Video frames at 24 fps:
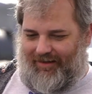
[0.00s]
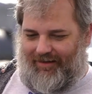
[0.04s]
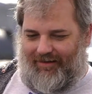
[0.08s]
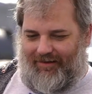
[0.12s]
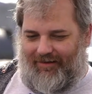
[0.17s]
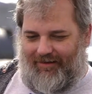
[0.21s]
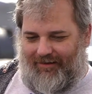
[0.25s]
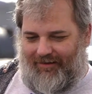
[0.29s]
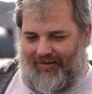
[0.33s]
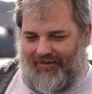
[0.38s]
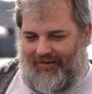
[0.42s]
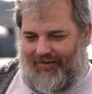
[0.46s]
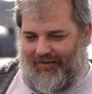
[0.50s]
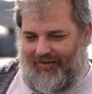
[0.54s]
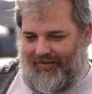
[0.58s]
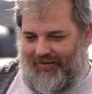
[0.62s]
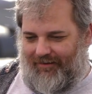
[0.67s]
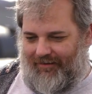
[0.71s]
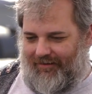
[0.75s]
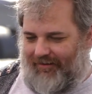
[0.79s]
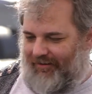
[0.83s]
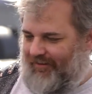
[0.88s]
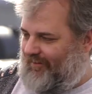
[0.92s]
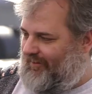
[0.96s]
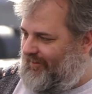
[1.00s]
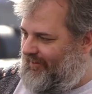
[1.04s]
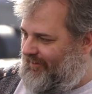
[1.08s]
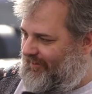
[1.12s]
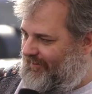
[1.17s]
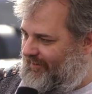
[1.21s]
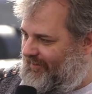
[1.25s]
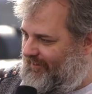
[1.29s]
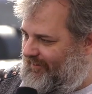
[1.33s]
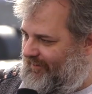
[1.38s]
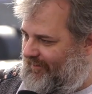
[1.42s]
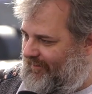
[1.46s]

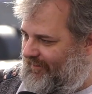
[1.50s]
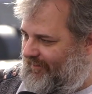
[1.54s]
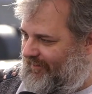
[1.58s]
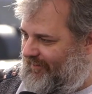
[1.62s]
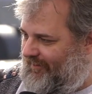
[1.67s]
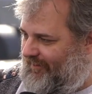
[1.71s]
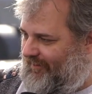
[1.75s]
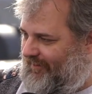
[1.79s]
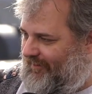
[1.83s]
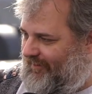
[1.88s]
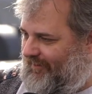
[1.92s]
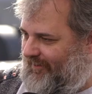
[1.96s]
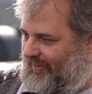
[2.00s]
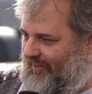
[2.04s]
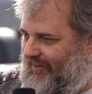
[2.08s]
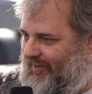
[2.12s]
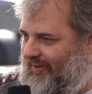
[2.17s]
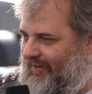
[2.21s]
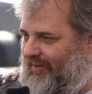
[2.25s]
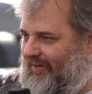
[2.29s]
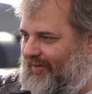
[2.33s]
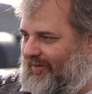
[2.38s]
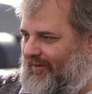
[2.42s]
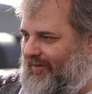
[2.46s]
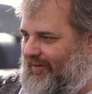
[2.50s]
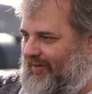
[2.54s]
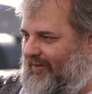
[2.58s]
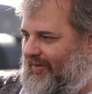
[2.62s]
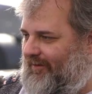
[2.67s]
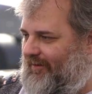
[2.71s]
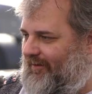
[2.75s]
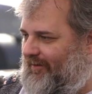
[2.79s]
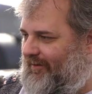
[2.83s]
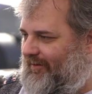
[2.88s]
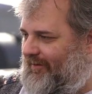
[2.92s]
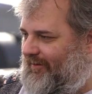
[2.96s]

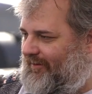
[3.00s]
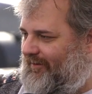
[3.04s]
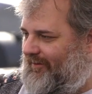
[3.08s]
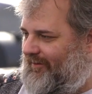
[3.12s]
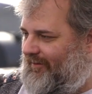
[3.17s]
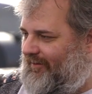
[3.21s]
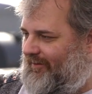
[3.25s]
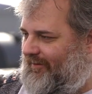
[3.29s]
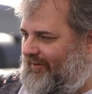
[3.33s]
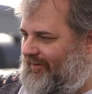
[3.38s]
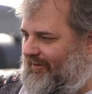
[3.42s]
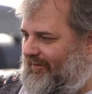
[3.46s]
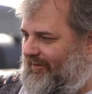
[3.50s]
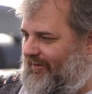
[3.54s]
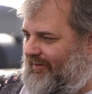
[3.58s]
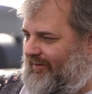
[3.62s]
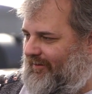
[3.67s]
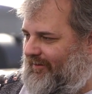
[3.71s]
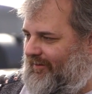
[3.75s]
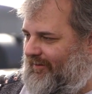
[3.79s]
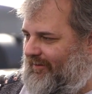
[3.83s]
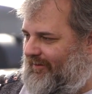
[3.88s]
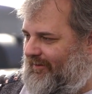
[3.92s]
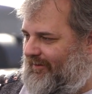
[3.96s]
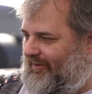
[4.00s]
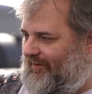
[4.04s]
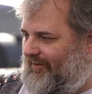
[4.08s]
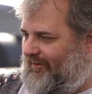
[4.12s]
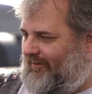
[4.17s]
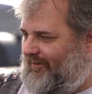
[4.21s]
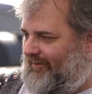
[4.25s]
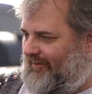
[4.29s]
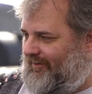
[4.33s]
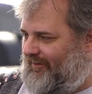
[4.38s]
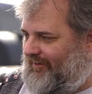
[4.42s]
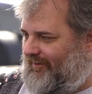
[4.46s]

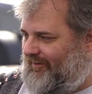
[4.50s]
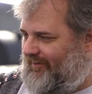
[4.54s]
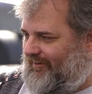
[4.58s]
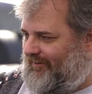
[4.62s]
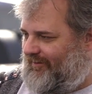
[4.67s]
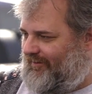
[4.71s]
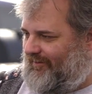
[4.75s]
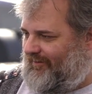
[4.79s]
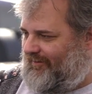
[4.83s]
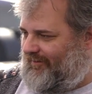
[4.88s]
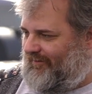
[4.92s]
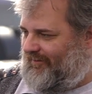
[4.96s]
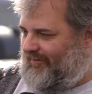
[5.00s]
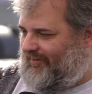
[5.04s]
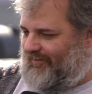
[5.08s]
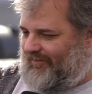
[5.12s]
(not speaking)